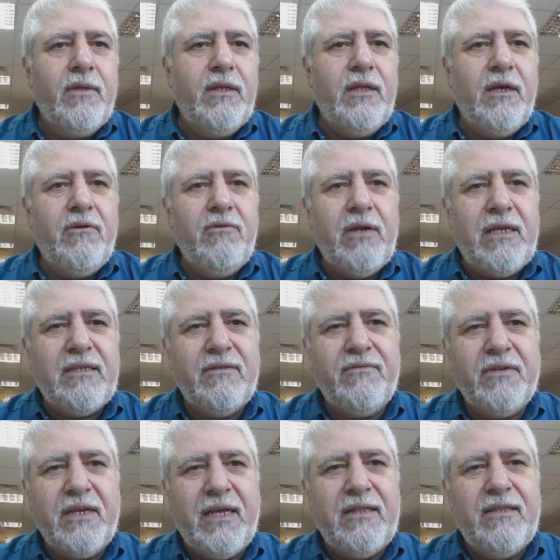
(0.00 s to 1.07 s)
Now, let's
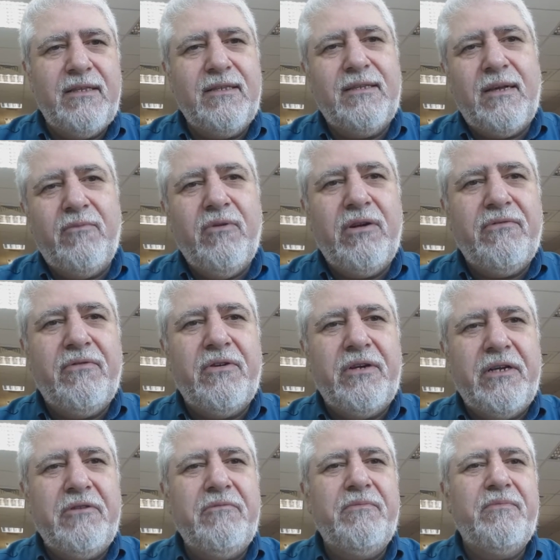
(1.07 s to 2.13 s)
forget this somewhere for
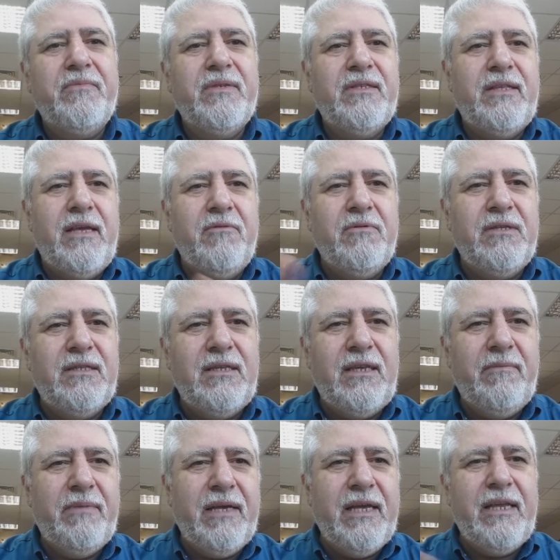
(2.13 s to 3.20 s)
now. Stay with
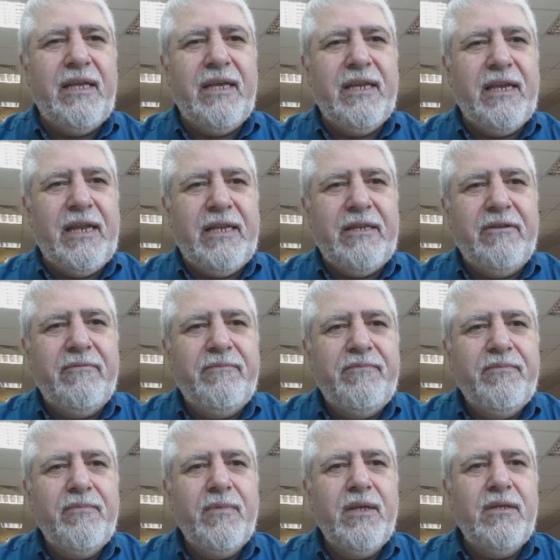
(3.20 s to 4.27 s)
the beginning and end.
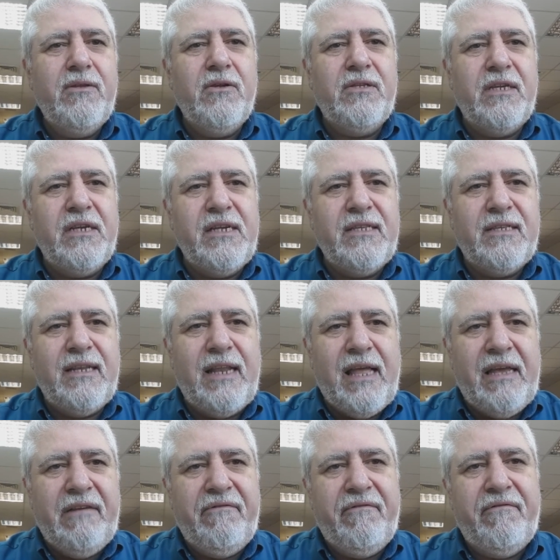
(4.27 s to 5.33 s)
So there is a
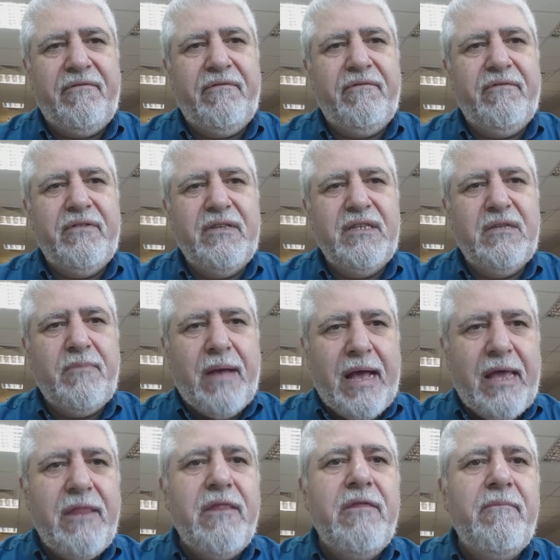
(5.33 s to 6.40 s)
life
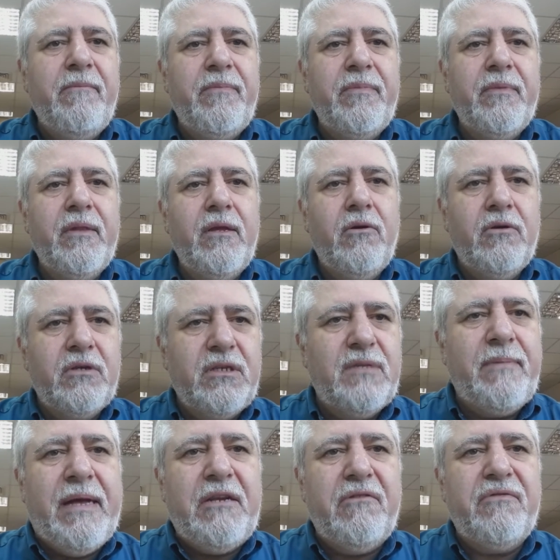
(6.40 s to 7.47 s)
span or a
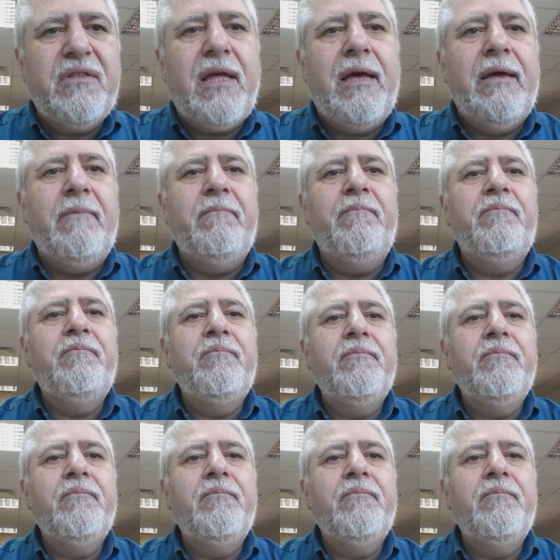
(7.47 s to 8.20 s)
span of time